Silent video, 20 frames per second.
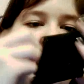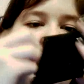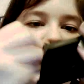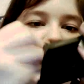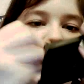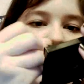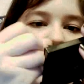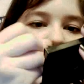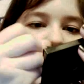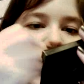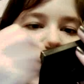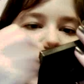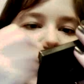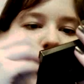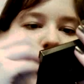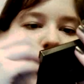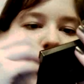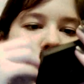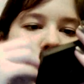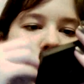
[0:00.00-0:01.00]
to
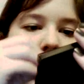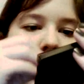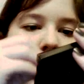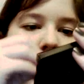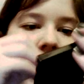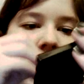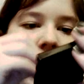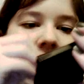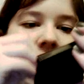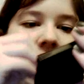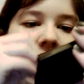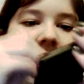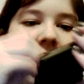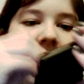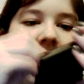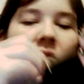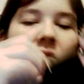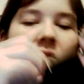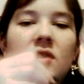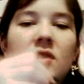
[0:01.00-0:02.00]
my lids.
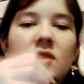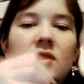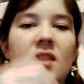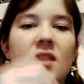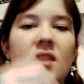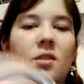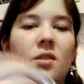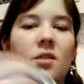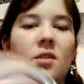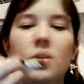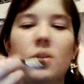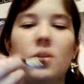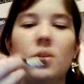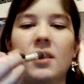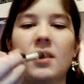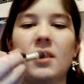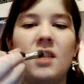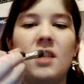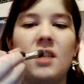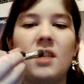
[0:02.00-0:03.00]
This will just give a little bit
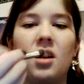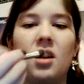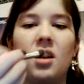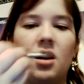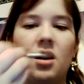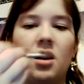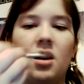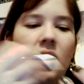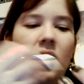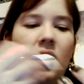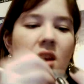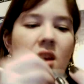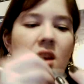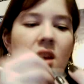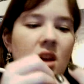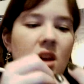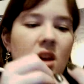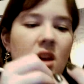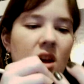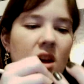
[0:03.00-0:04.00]
of color.
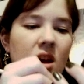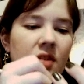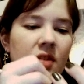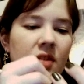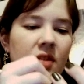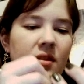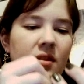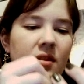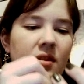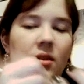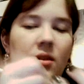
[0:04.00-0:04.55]
Just a little